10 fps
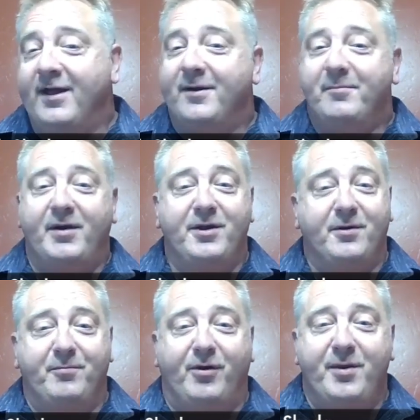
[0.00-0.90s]
But
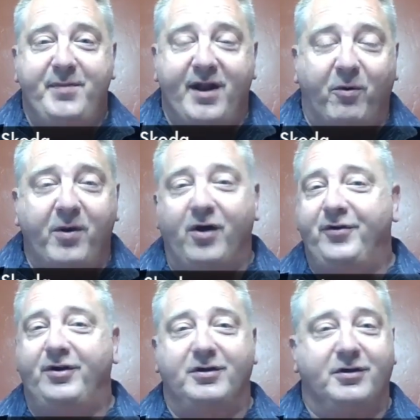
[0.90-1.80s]
you want to be that
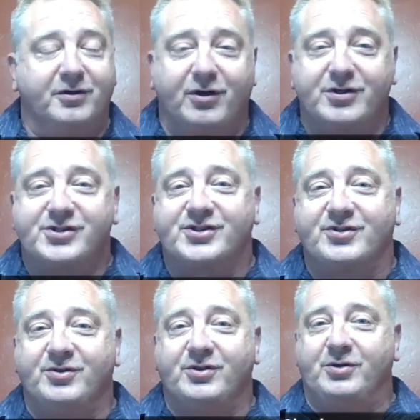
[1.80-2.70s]
welder or go to
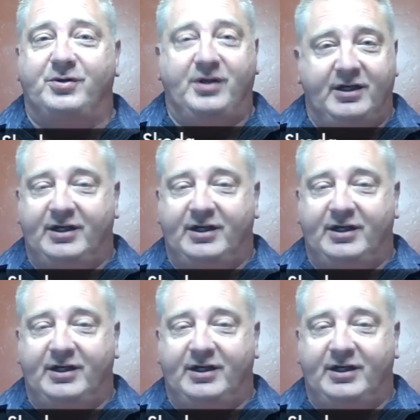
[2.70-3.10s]
school